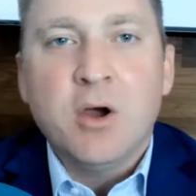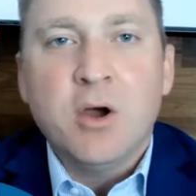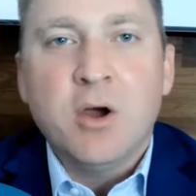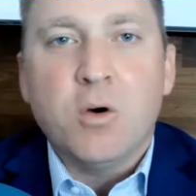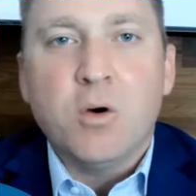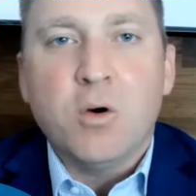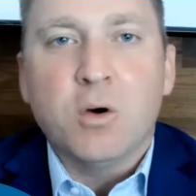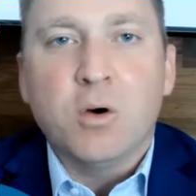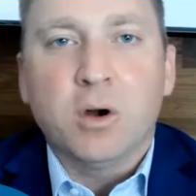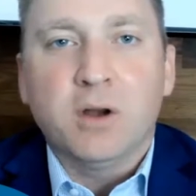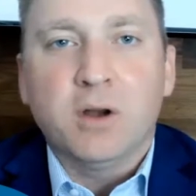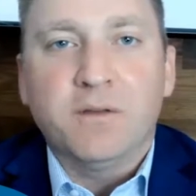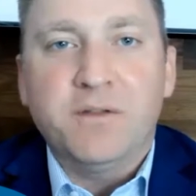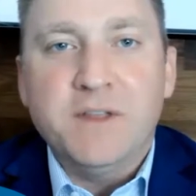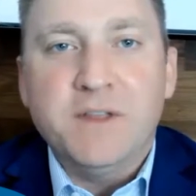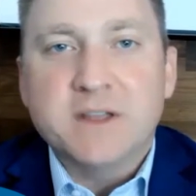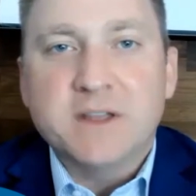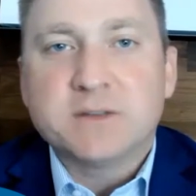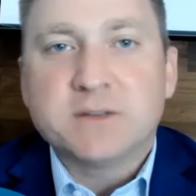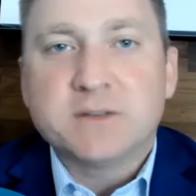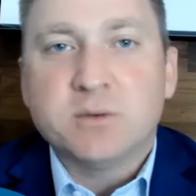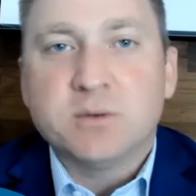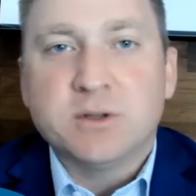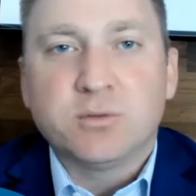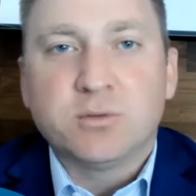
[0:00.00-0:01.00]
or if
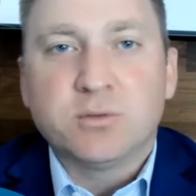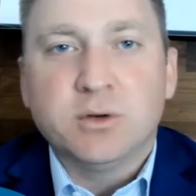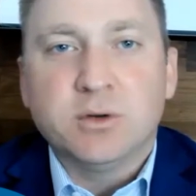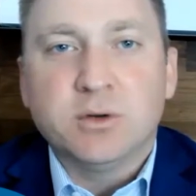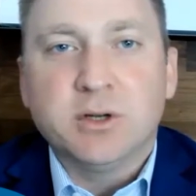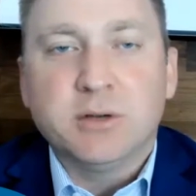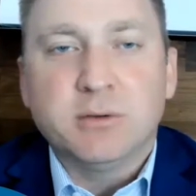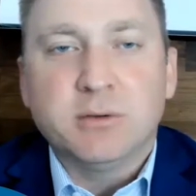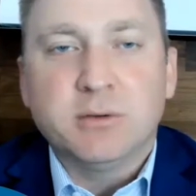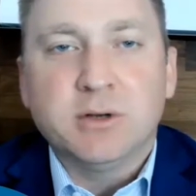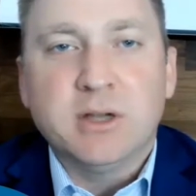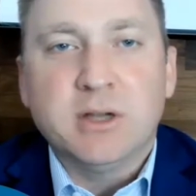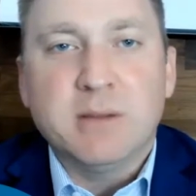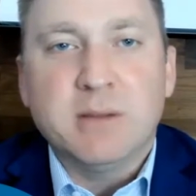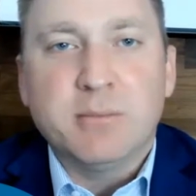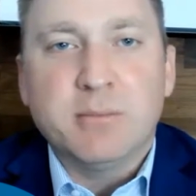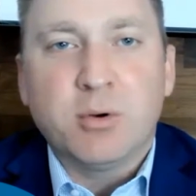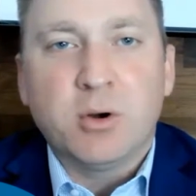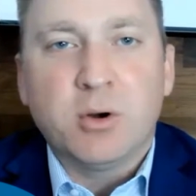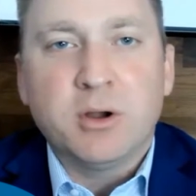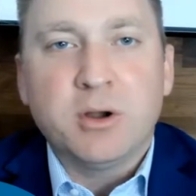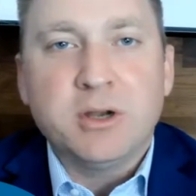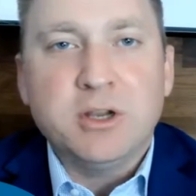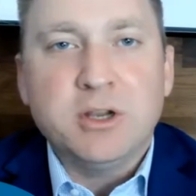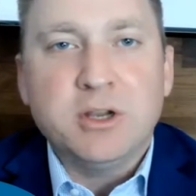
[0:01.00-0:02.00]
this was really, really
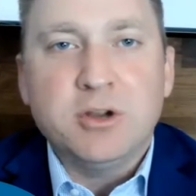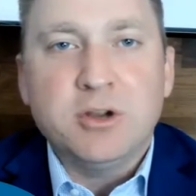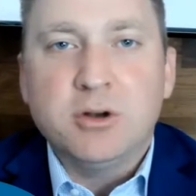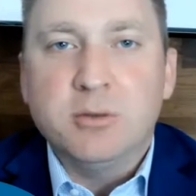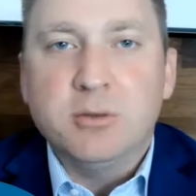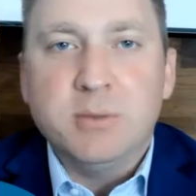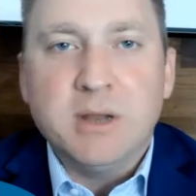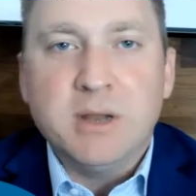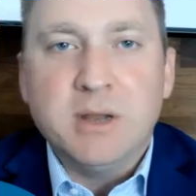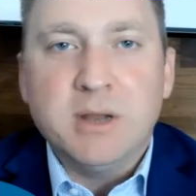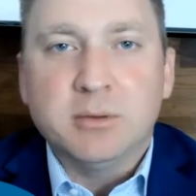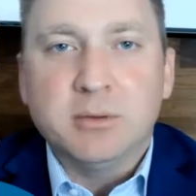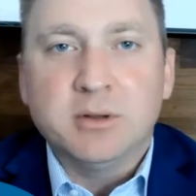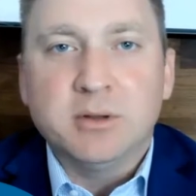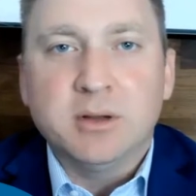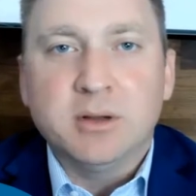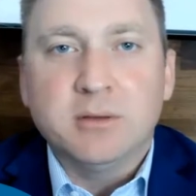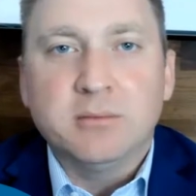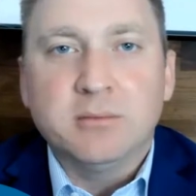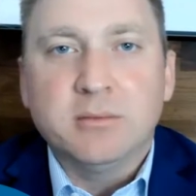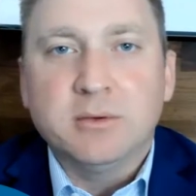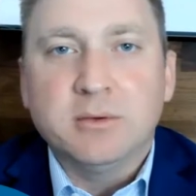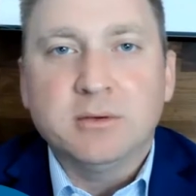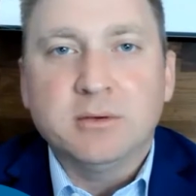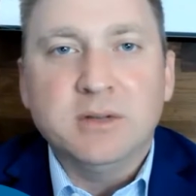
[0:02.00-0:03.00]
important to you to be able to
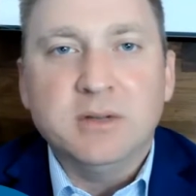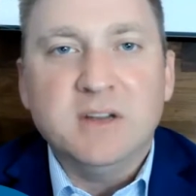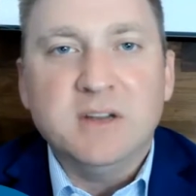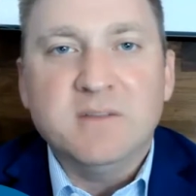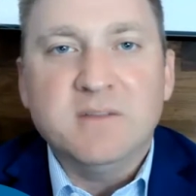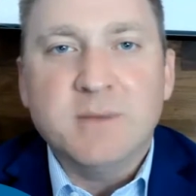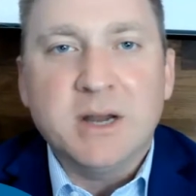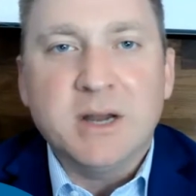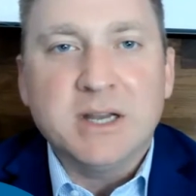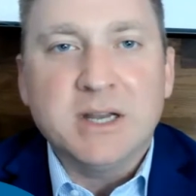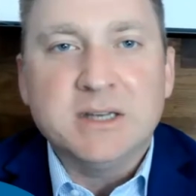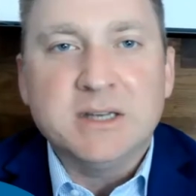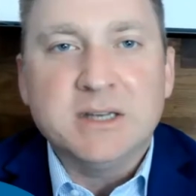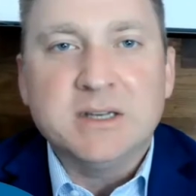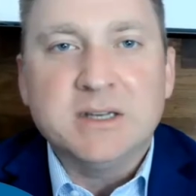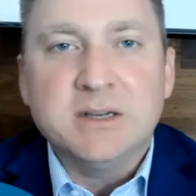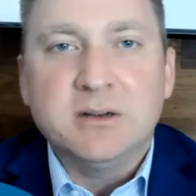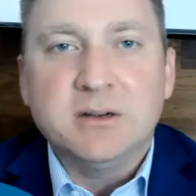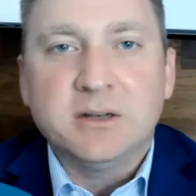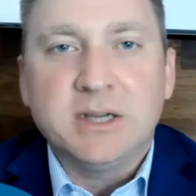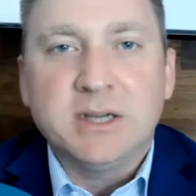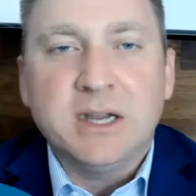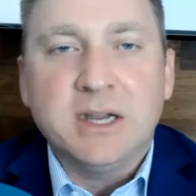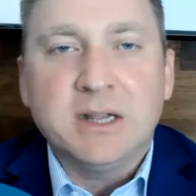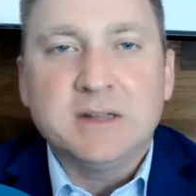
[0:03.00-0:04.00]
leave money to
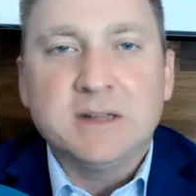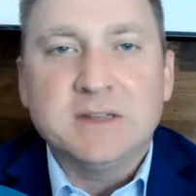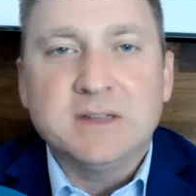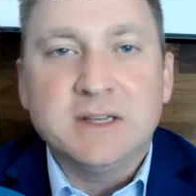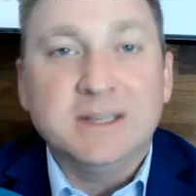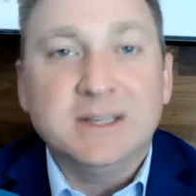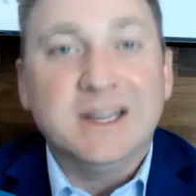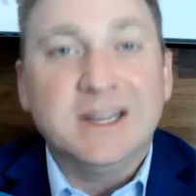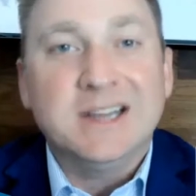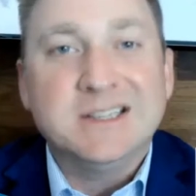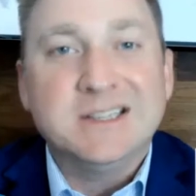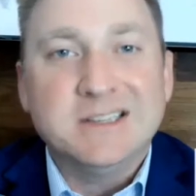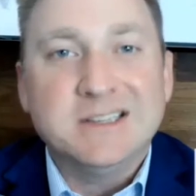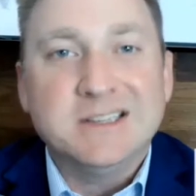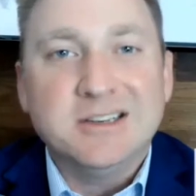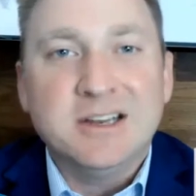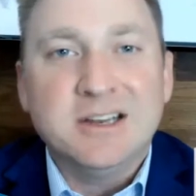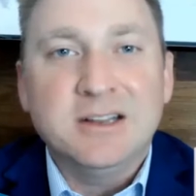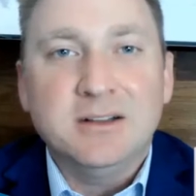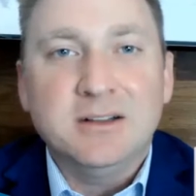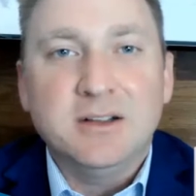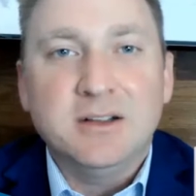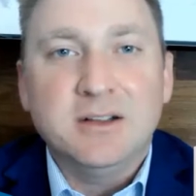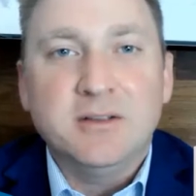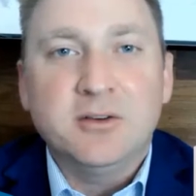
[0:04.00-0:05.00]
your kids in case you
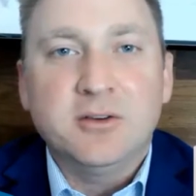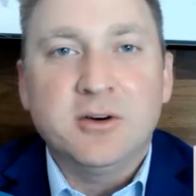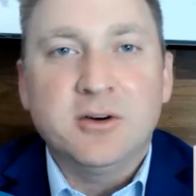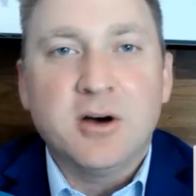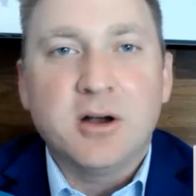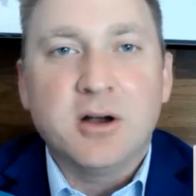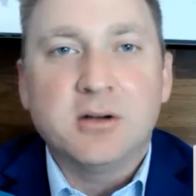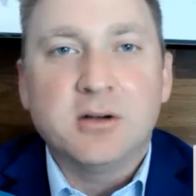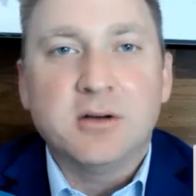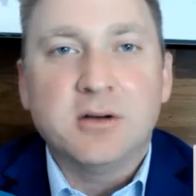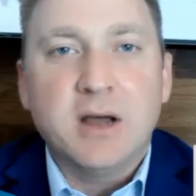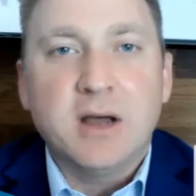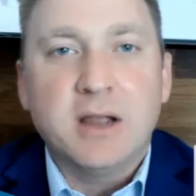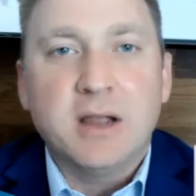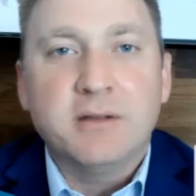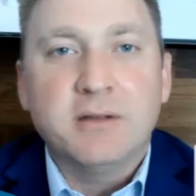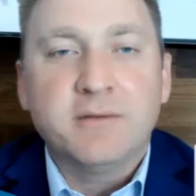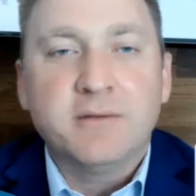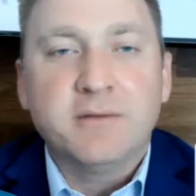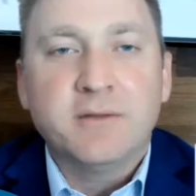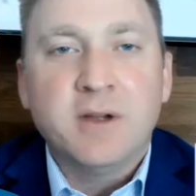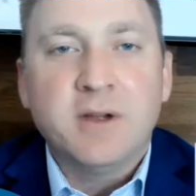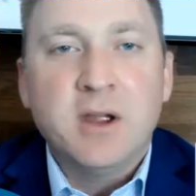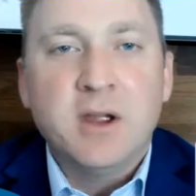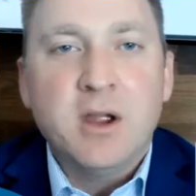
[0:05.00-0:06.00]
didn't live a long life,